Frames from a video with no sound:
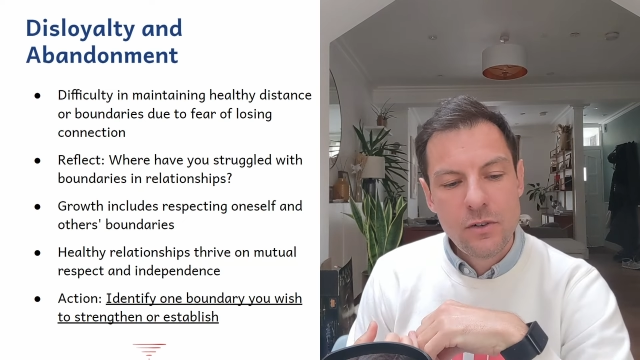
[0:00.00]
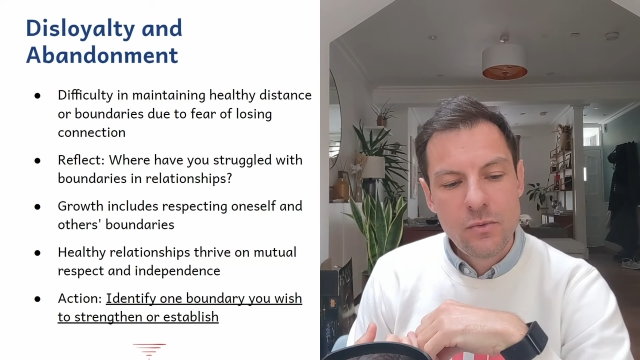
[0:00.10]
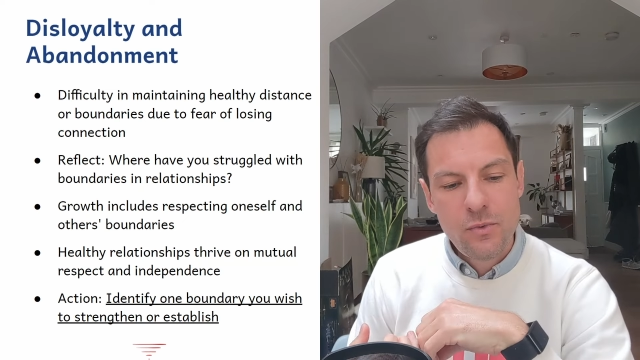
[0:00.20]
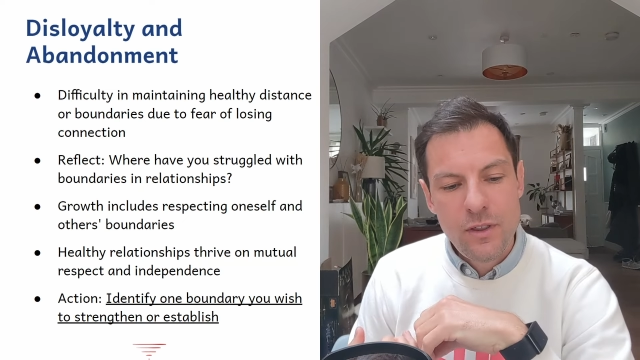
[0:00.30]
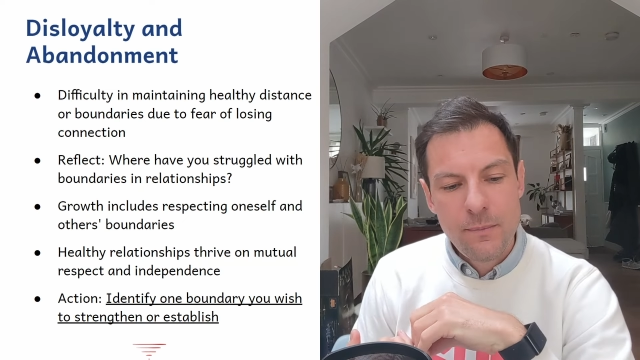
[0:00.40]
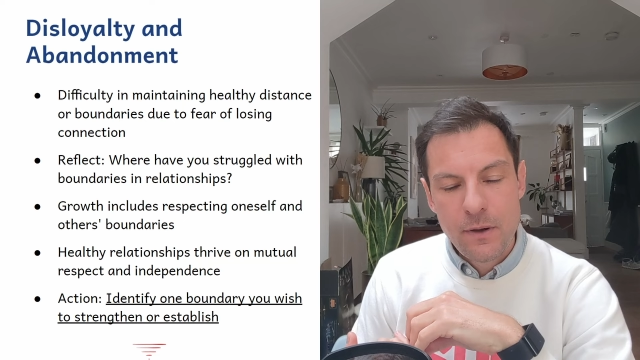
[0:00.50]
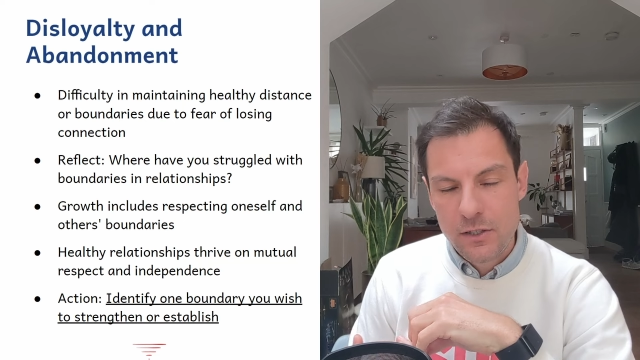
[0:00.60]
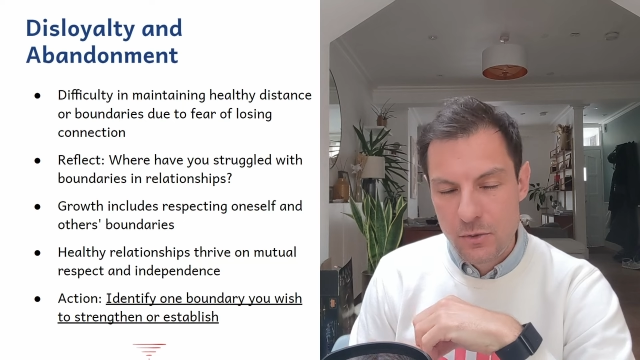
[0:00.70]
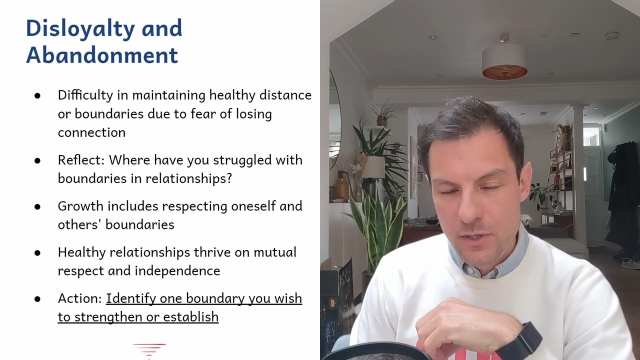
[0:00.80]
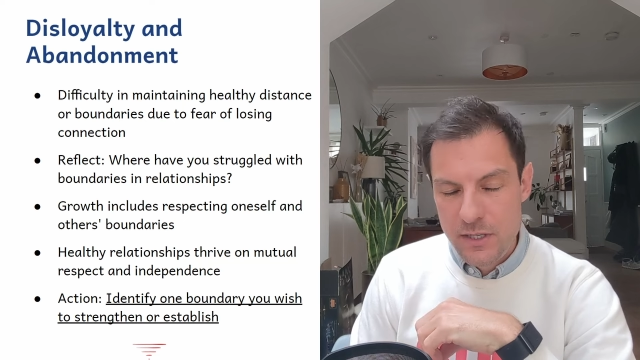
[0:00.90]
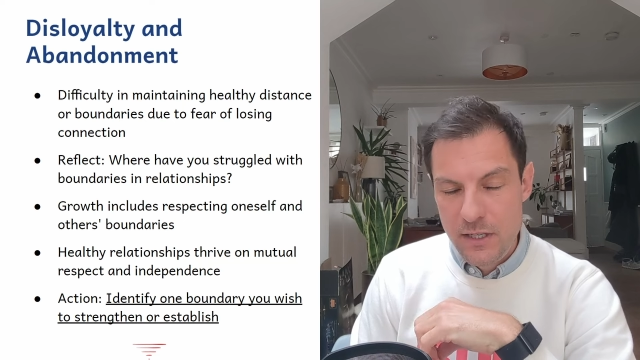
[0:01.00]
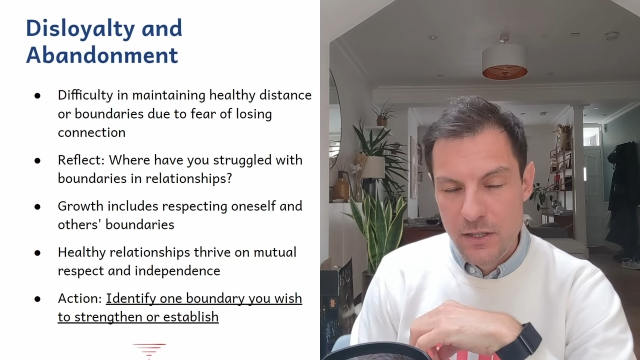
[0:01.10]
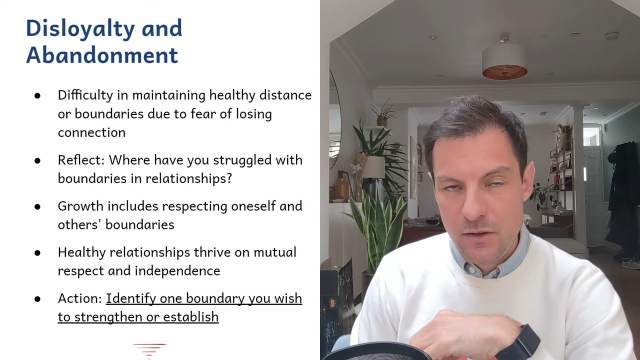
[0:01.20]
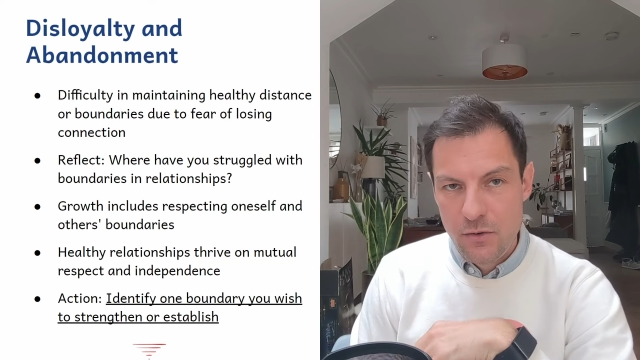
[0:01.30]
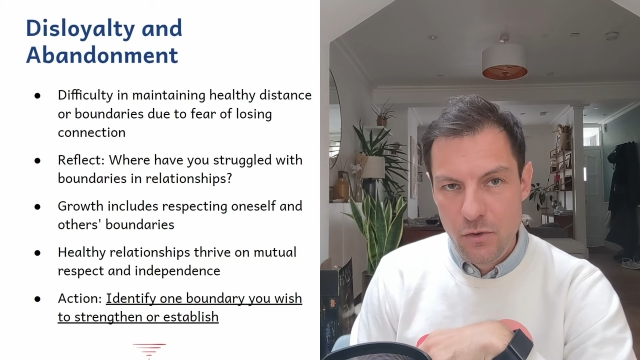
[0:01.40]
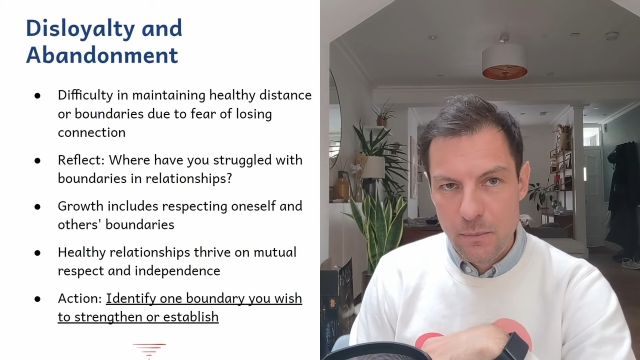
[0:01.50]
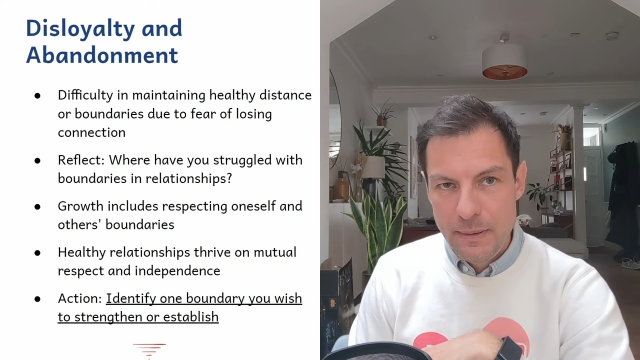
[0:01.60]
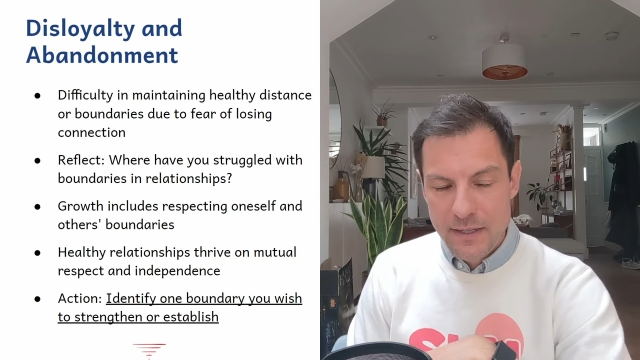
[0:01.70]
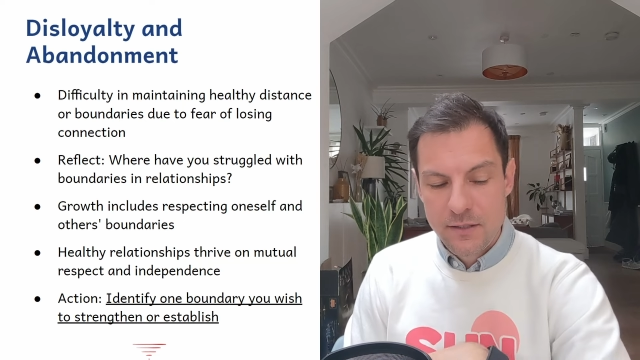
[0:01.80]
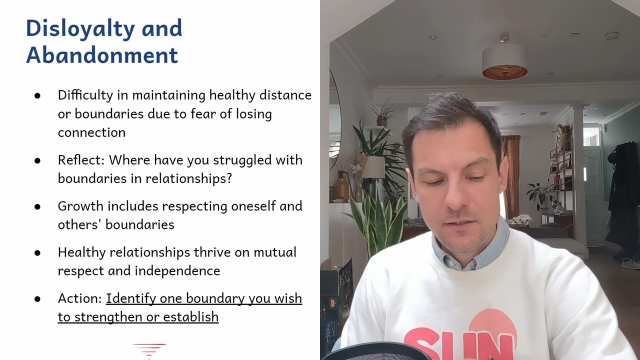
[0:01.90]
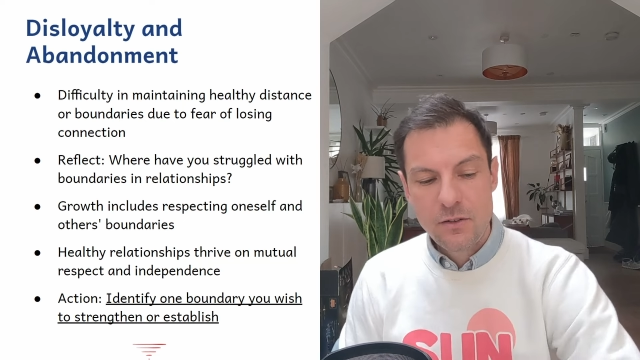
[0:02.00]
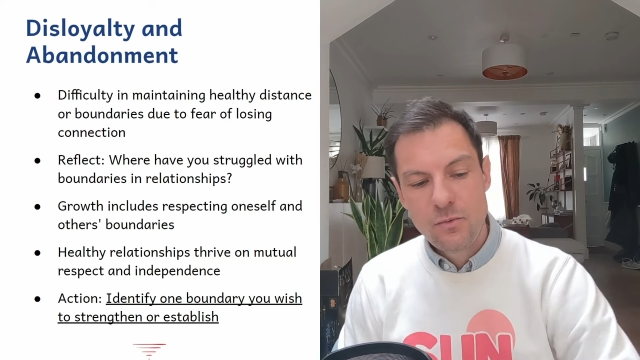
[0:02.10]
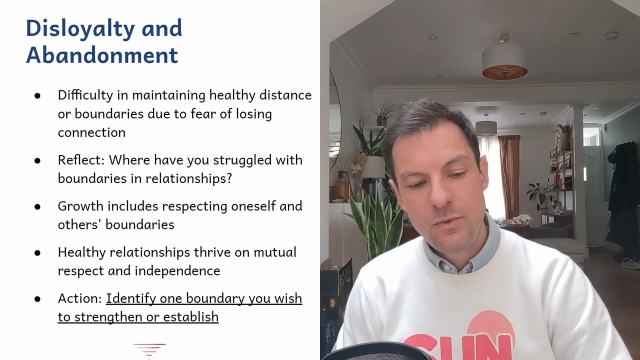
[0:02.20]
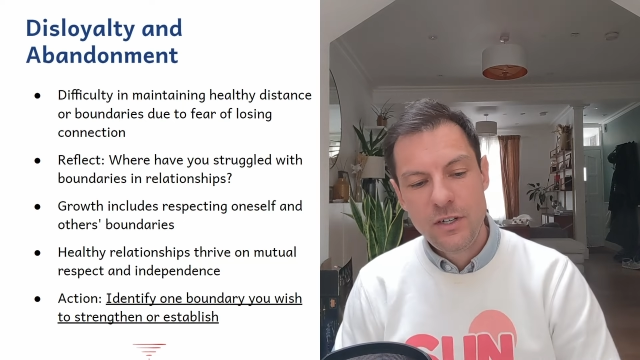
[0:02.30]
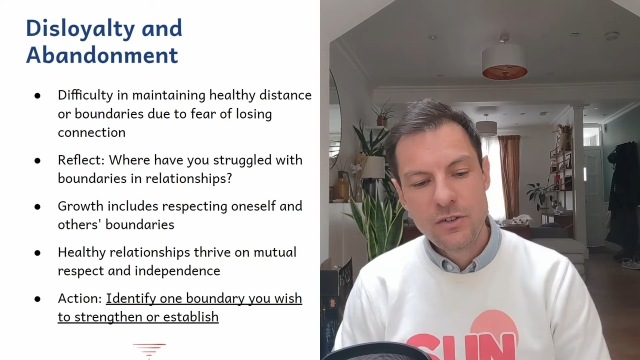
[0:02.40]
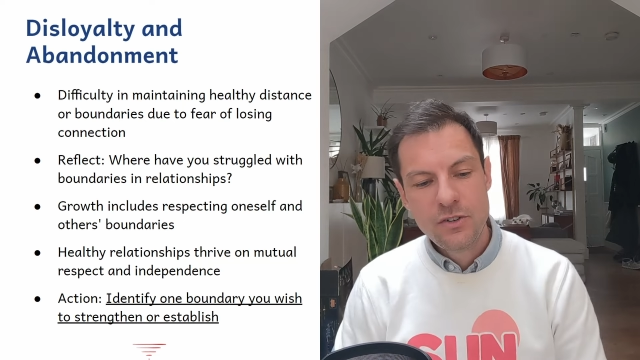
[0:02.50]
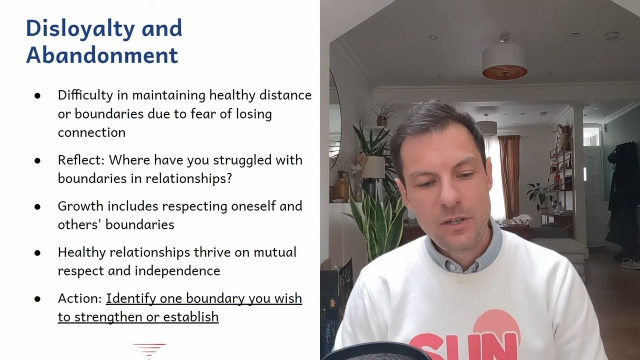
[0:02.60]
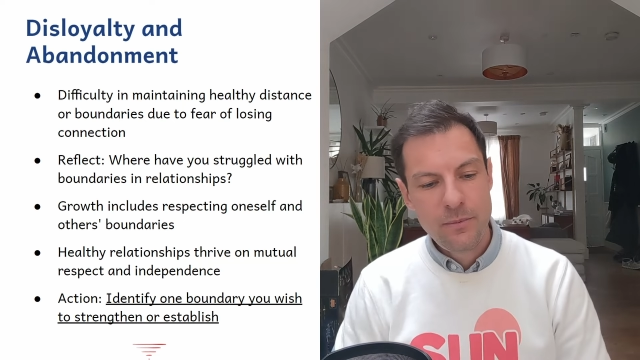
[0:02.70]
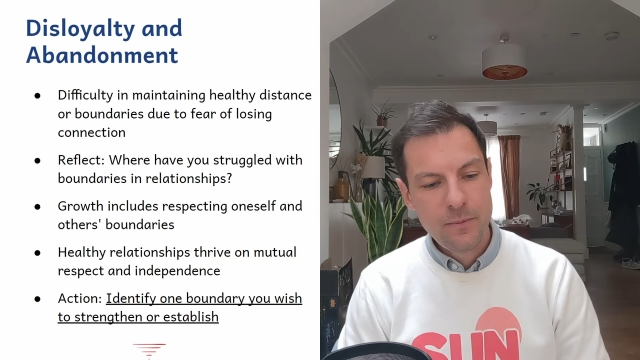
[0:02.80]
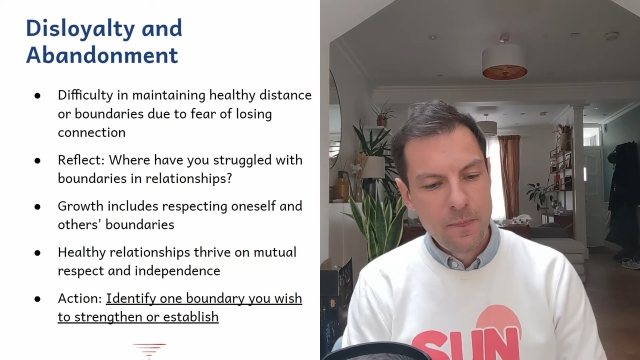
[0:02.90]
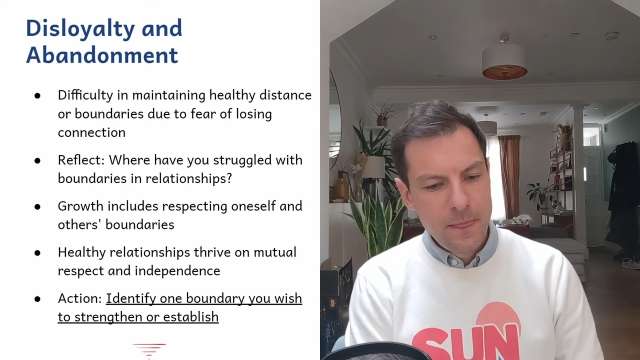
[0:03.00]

with boundaries in your past relationship.